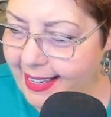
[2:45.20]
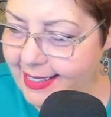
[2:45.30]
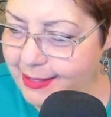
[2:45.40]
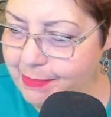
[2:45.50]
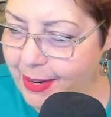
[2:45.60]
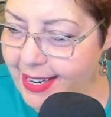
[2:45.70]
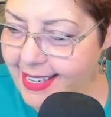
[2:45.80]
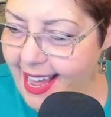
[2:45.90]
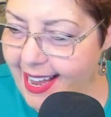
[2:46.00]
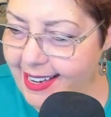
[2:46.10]
It's
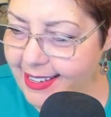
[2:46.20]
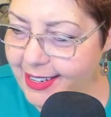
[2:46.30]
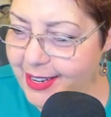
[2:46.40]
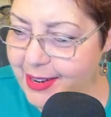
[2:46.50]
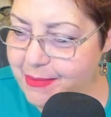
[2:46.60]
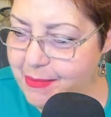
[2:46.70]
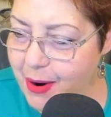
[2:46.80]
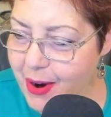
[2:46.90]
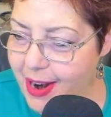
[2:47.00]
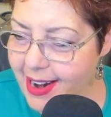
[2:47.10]
Bernadette. Good
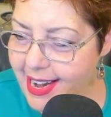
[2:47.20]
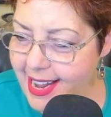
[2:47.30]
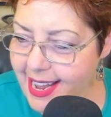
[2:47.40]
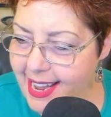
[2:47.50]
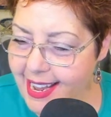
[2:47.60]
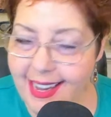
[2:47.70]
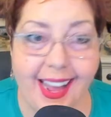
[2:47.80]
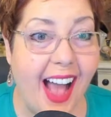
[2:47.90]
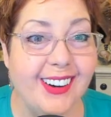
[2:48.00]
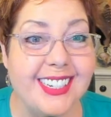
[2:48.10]
morning.
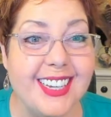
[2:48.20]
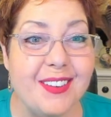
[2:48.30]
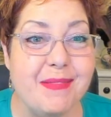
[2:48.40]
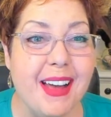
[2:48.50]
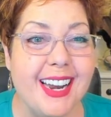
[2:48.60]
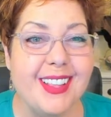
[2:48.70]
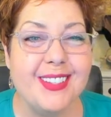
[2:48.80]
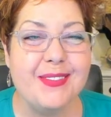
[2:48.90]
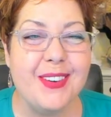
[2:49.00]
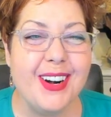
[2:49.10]
How is everybody
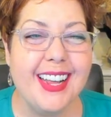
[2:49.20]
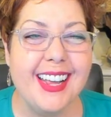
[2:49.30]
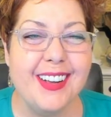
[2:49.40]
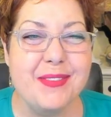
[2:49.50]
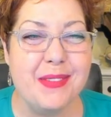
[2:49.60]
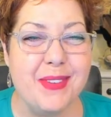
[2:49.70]
this morning?